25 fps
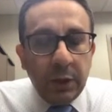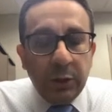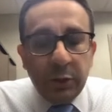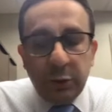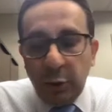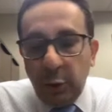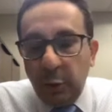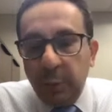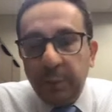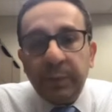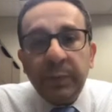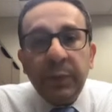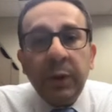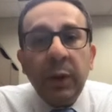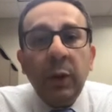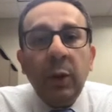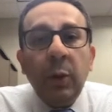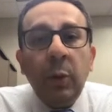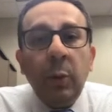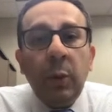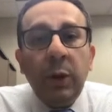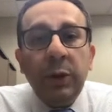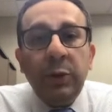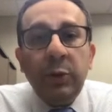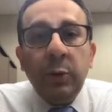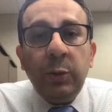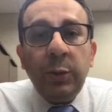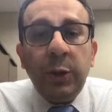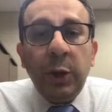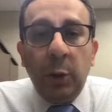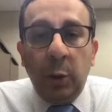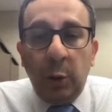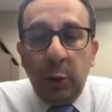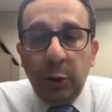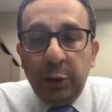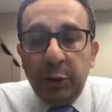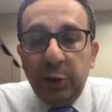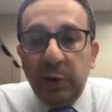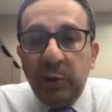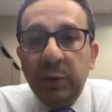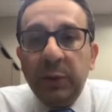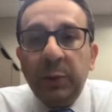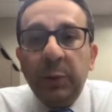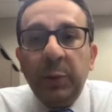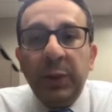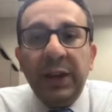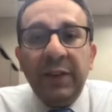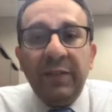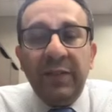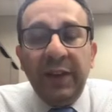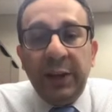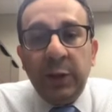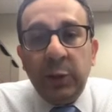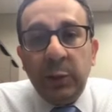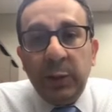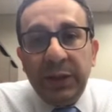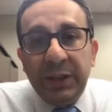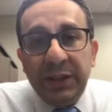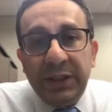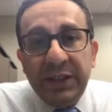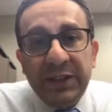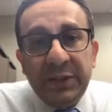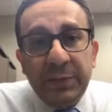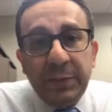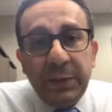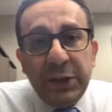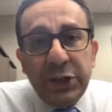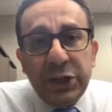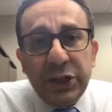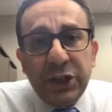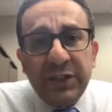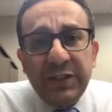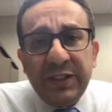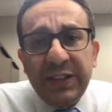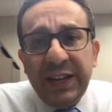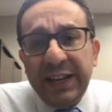So what do we order when we evaluate these patients?